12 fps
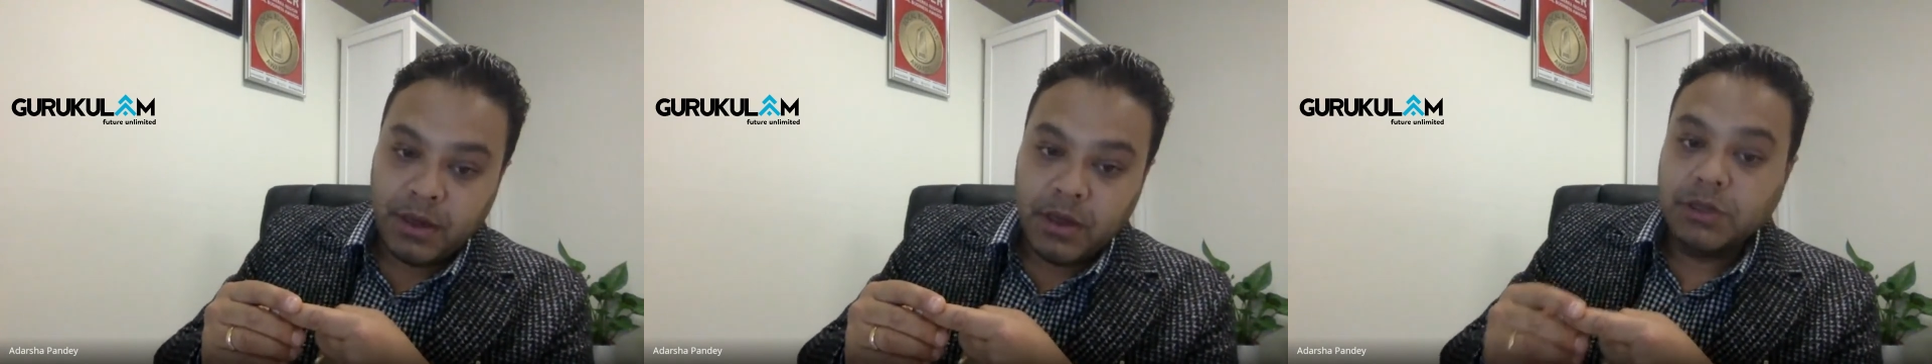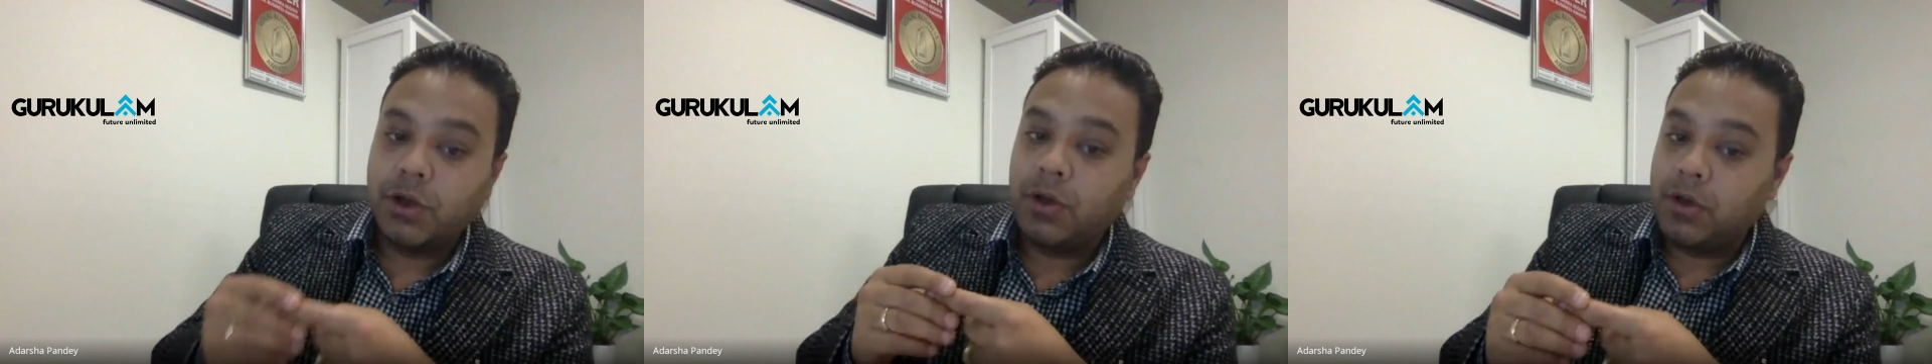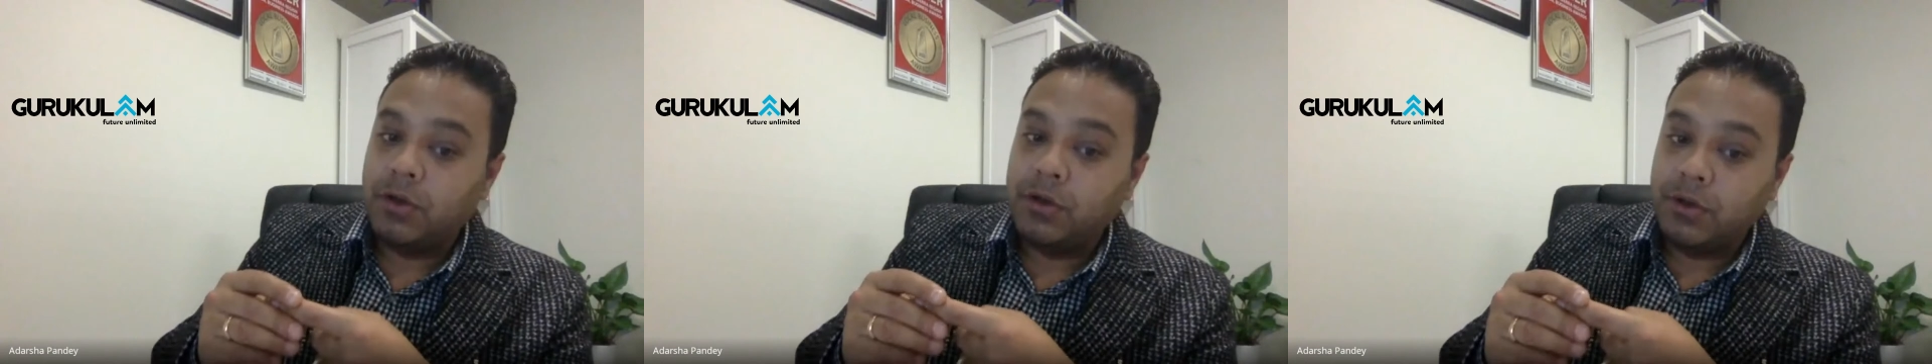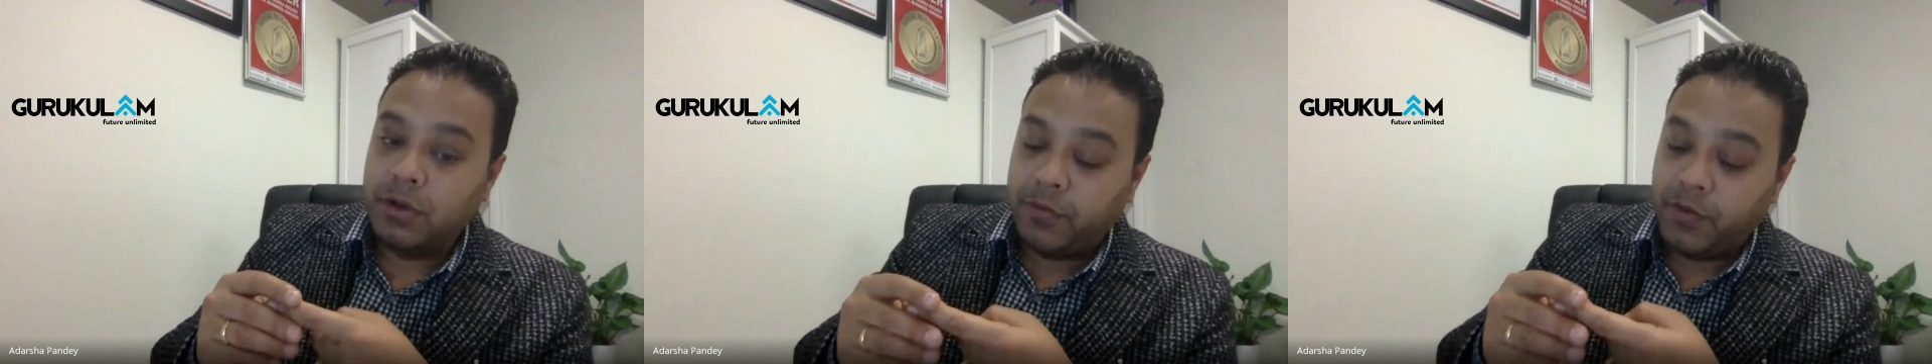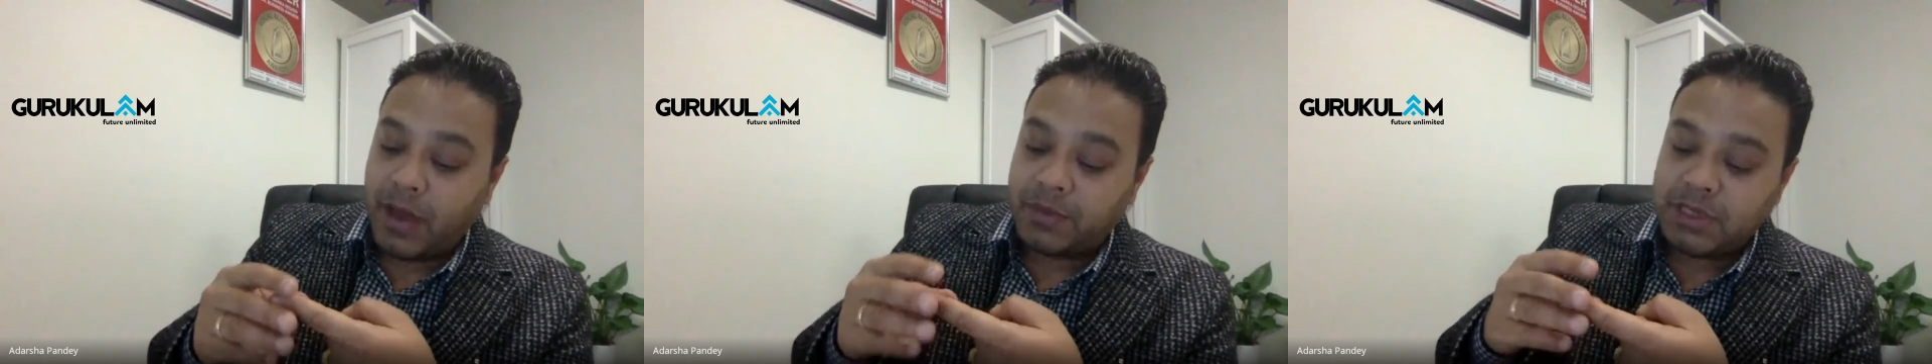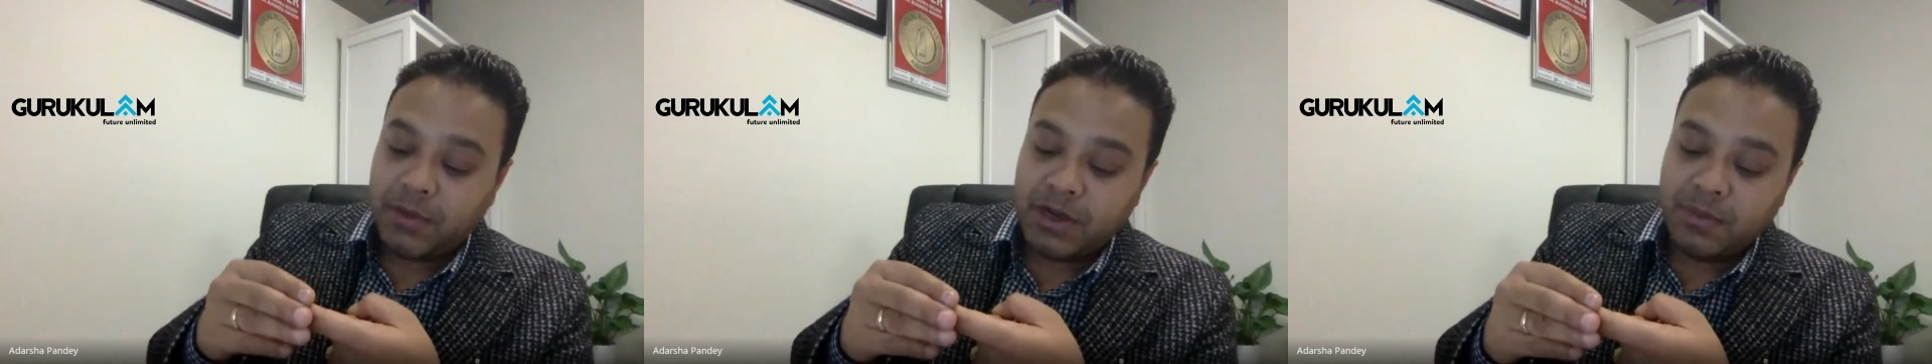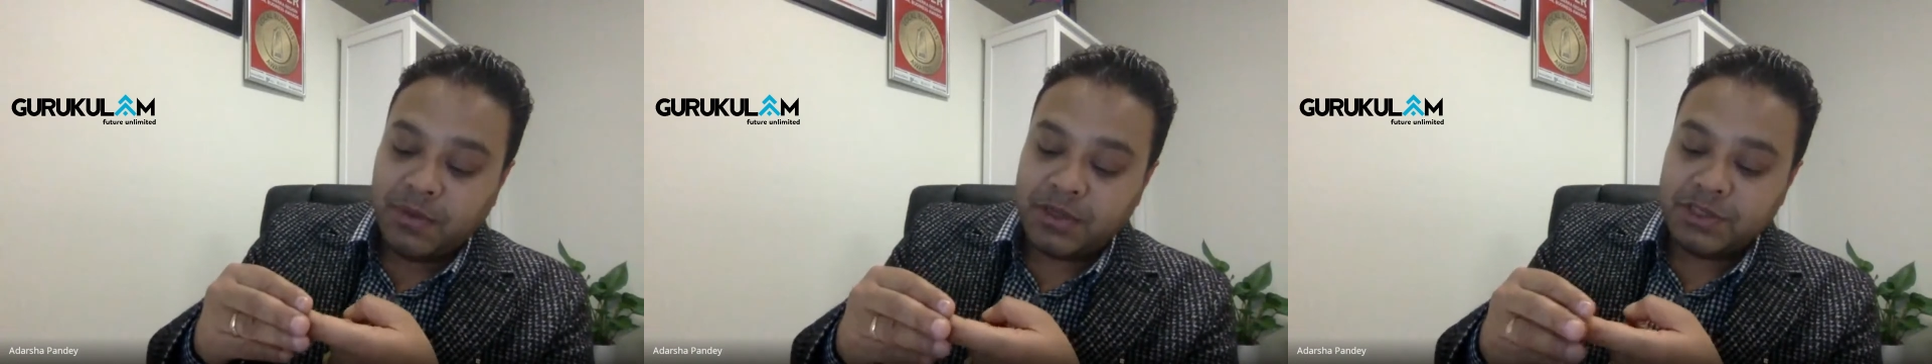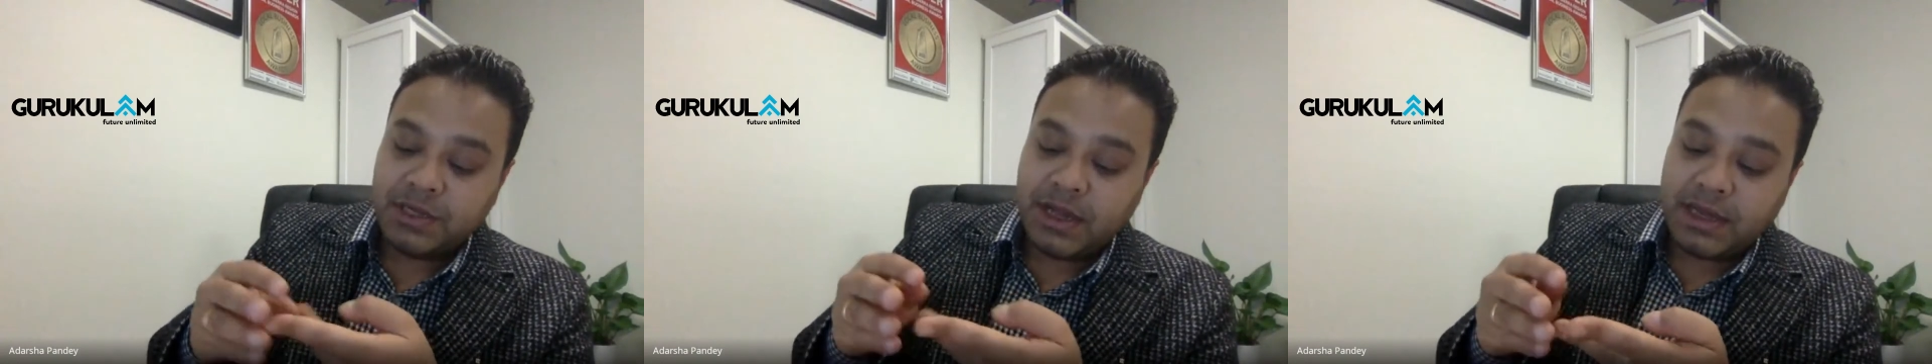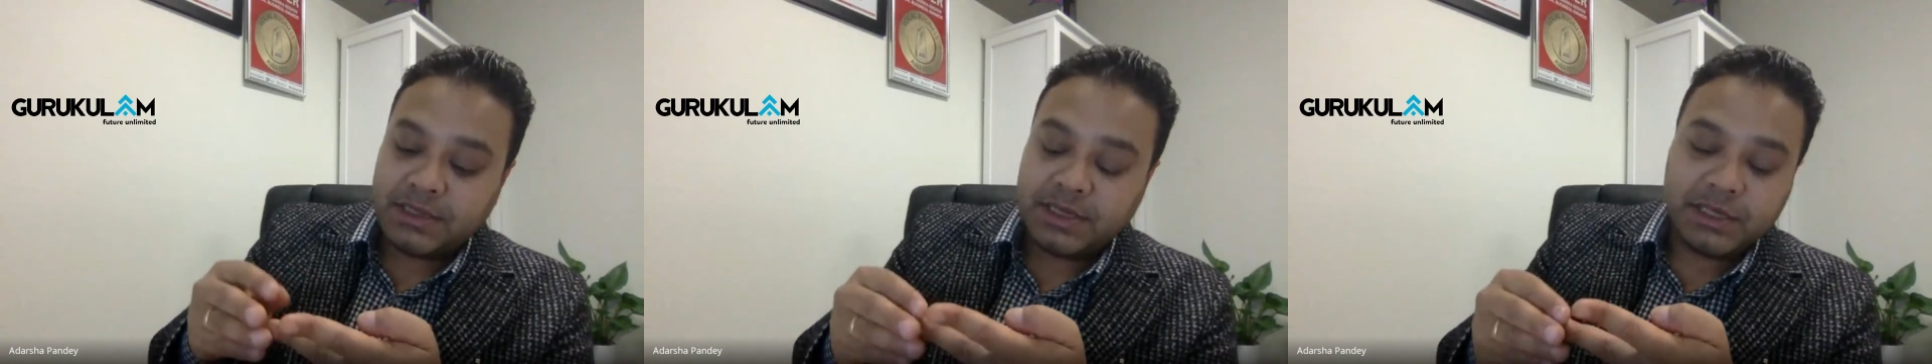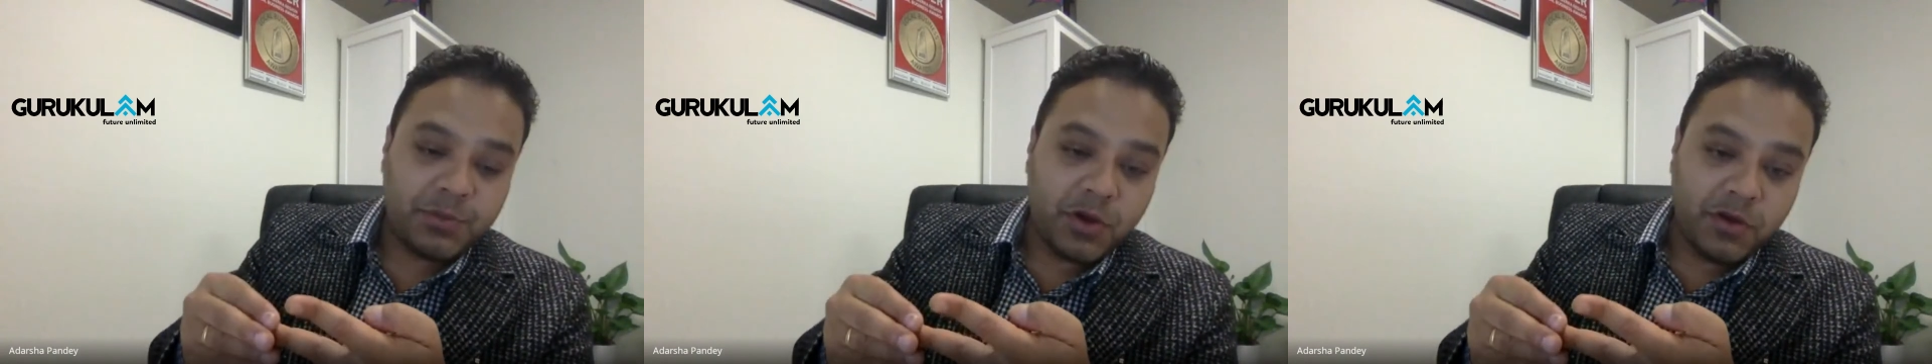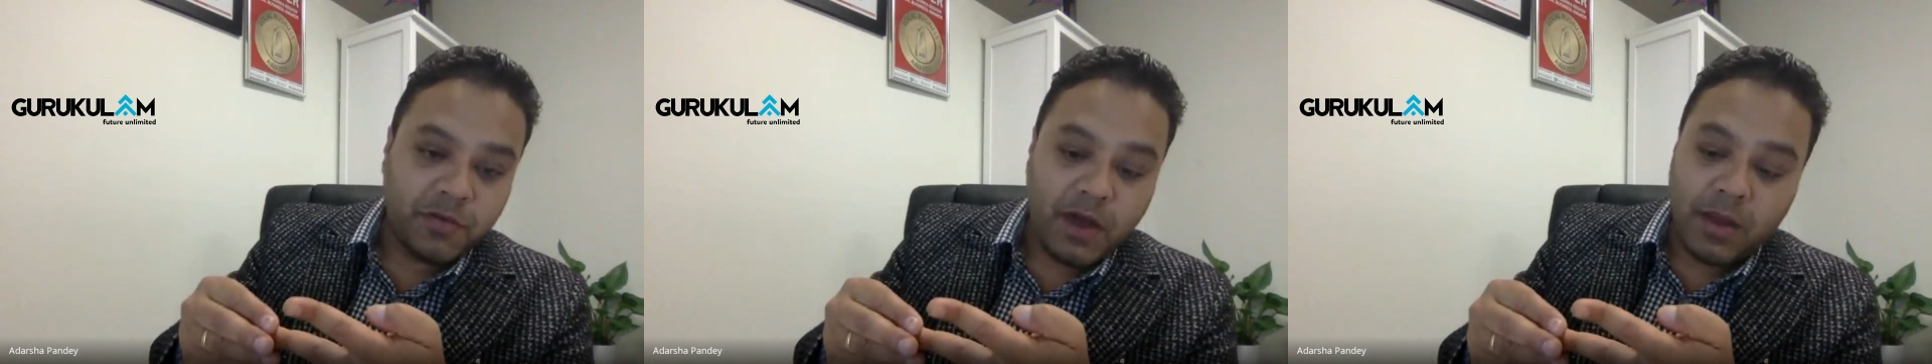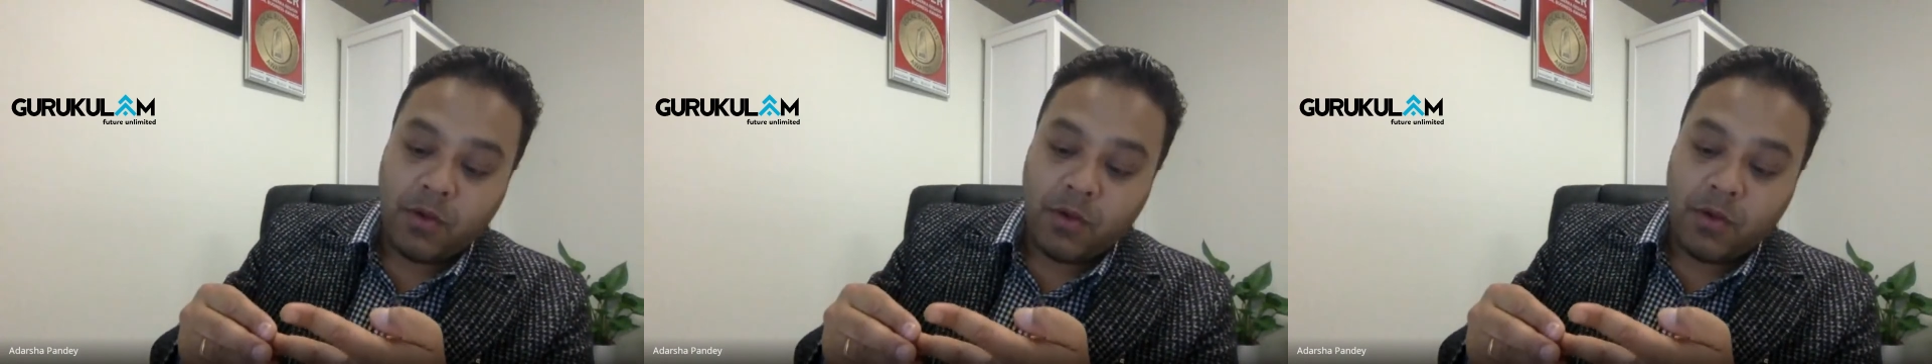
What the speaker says: So if you have 70% and 6.5